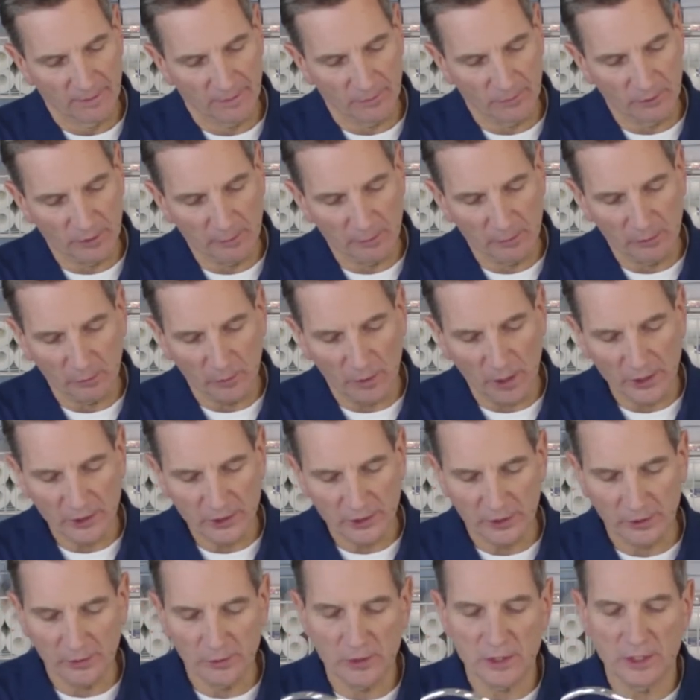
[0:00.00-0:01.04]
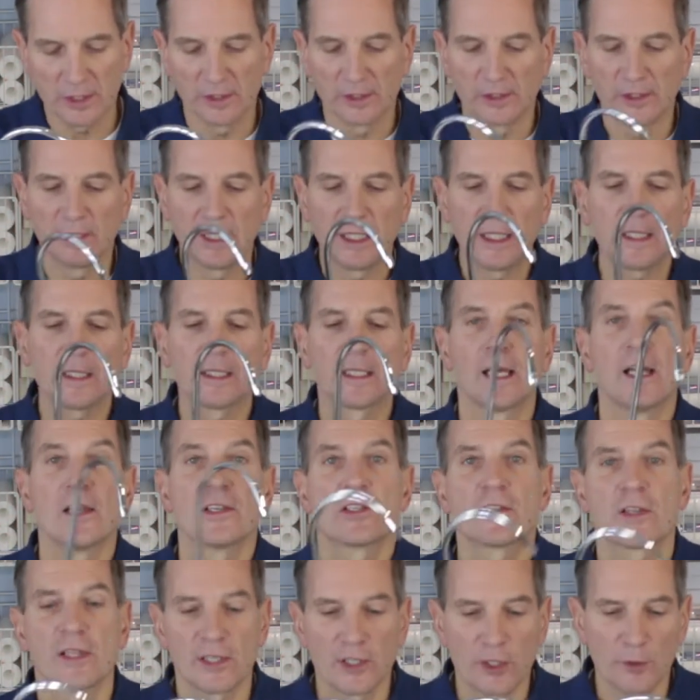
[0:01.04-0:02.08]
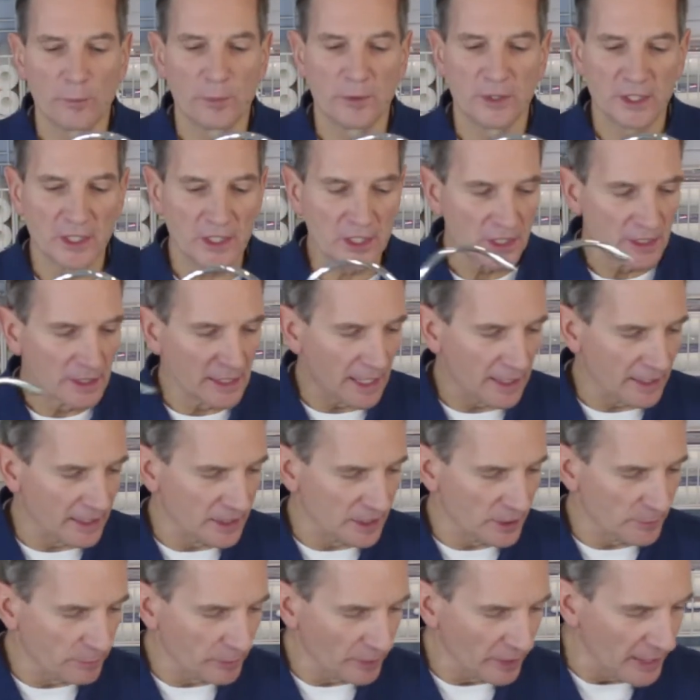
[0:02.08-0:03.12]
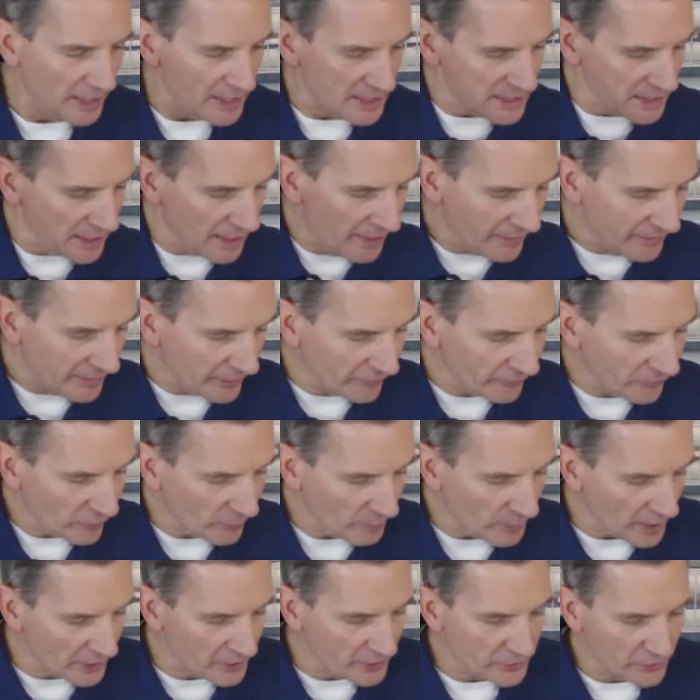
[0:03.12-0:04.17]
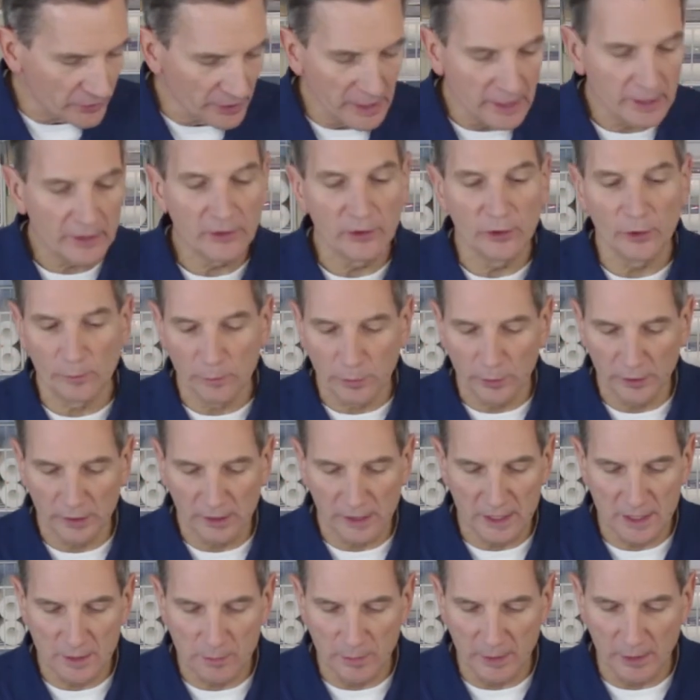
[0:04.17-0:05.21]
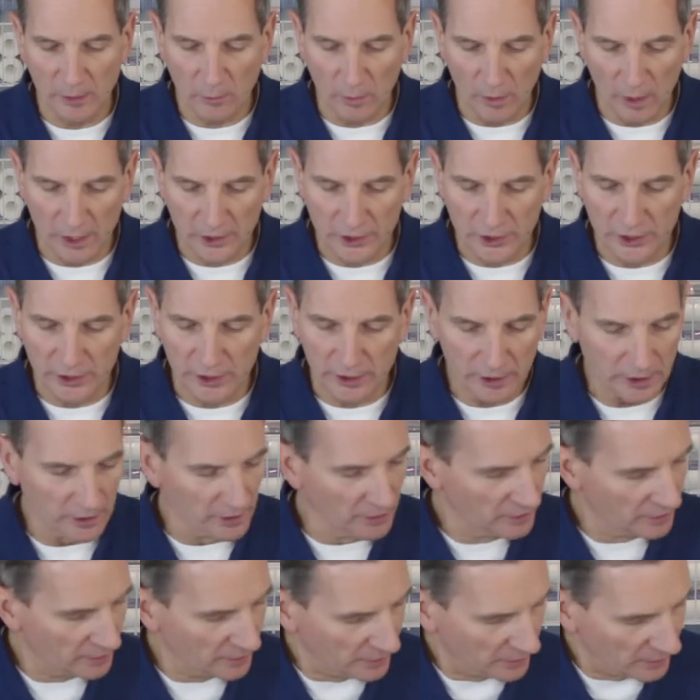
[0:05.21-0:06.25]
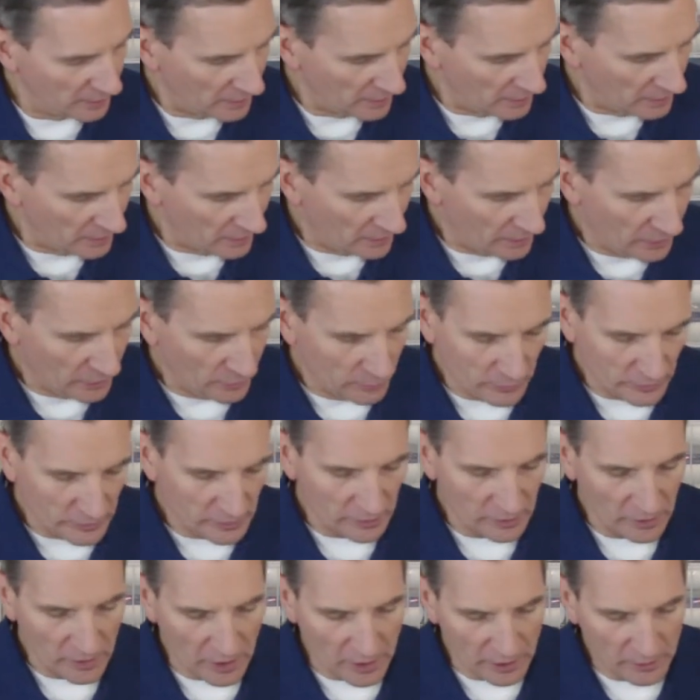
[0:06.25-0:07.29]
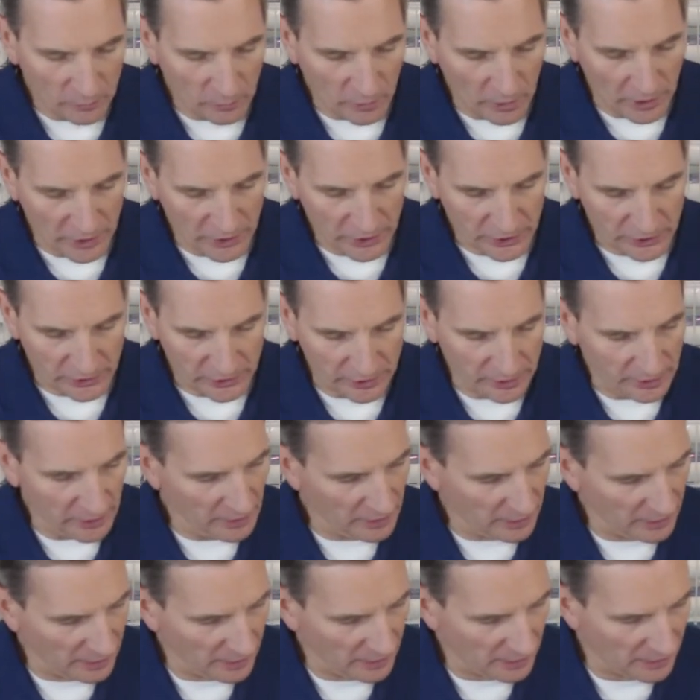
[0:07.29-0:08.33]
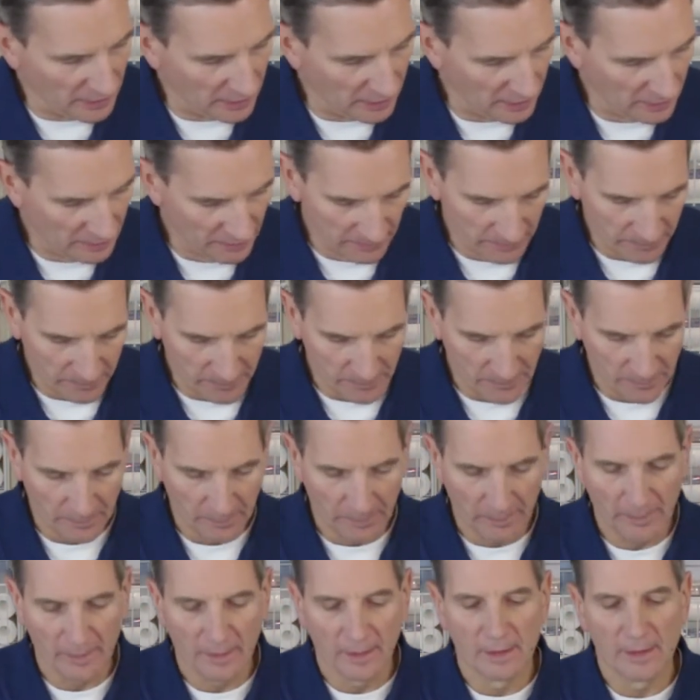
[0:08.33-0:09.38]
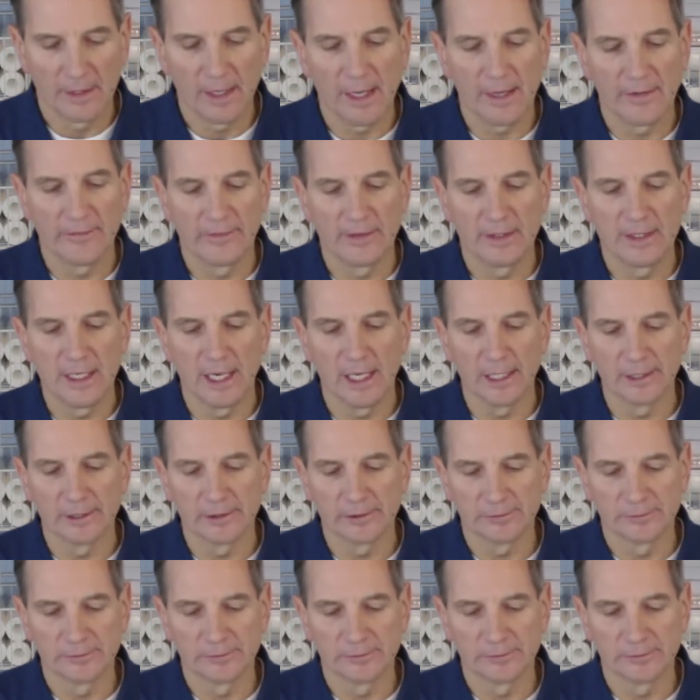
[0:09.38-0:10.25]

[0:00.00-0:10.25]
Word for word: rubber washer goes underneath. So then you'd position that into place. Then from underneath, you'd put this big washer, put the lock washer, and the nut.